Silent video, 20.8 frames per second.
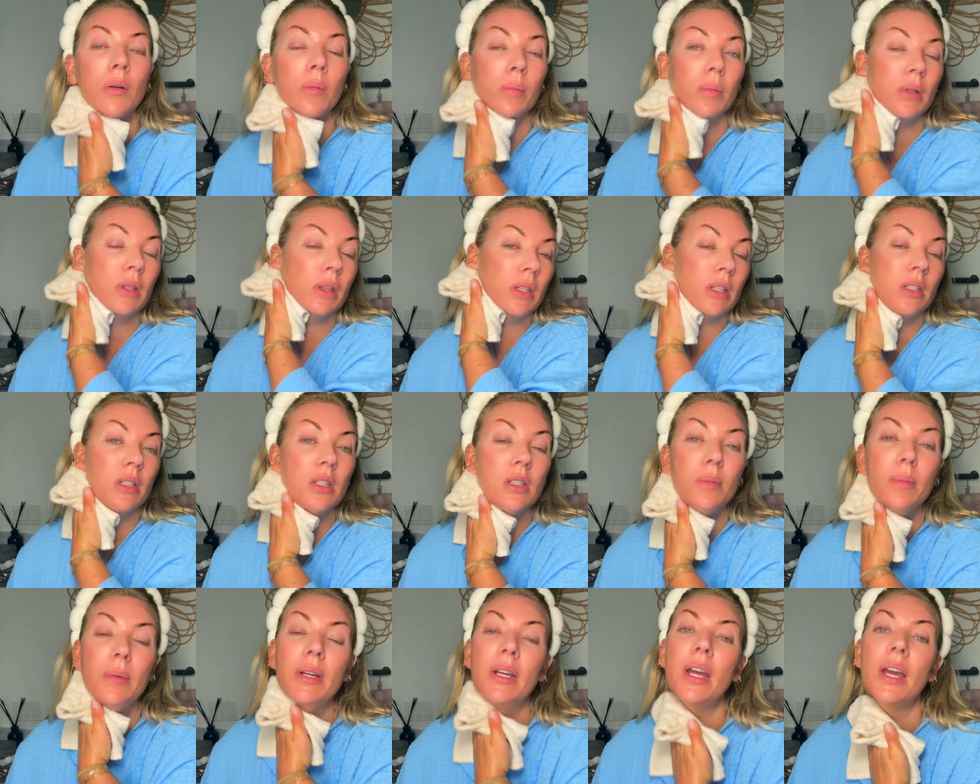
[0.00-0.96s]
but this is
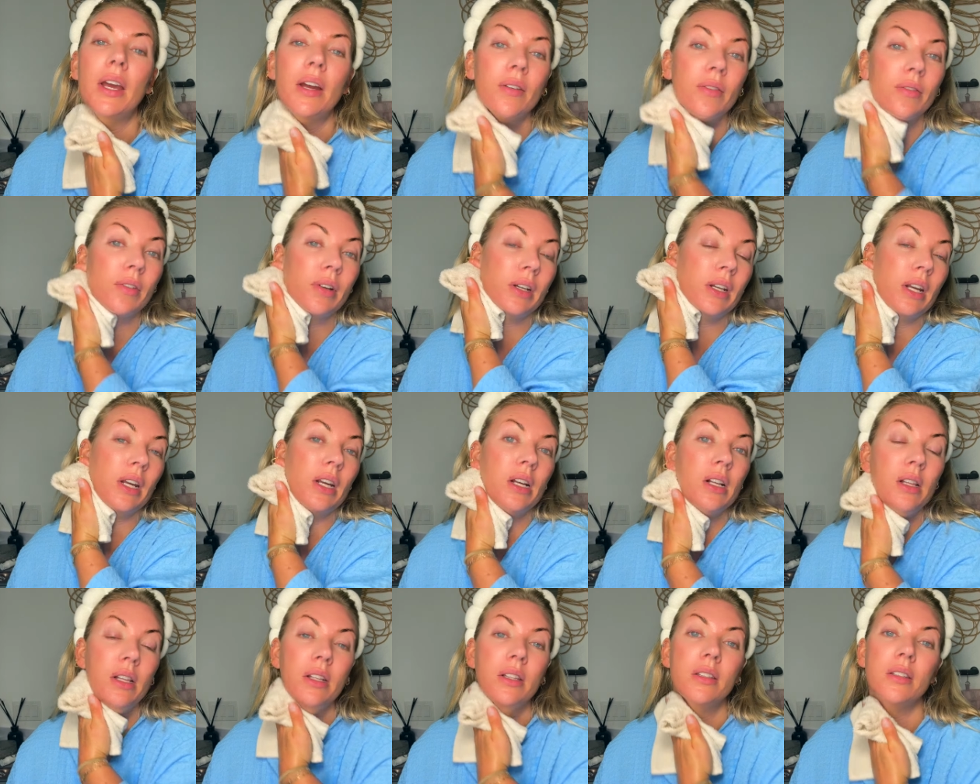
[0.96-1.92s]
my everyday
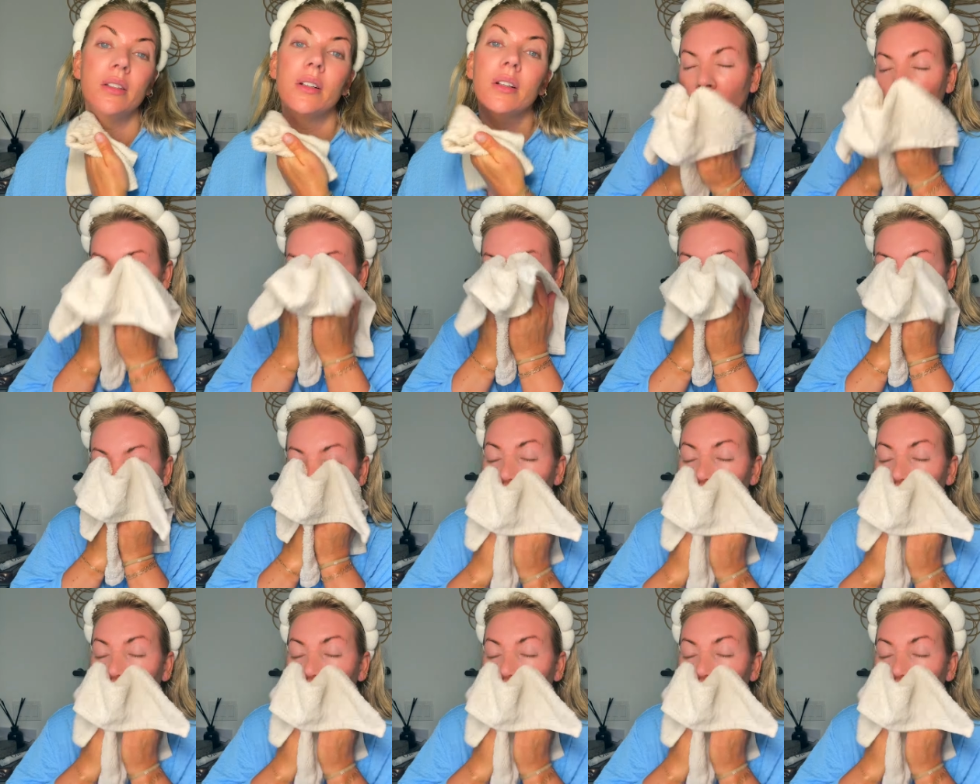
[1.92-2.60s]
cleanser. I don't want to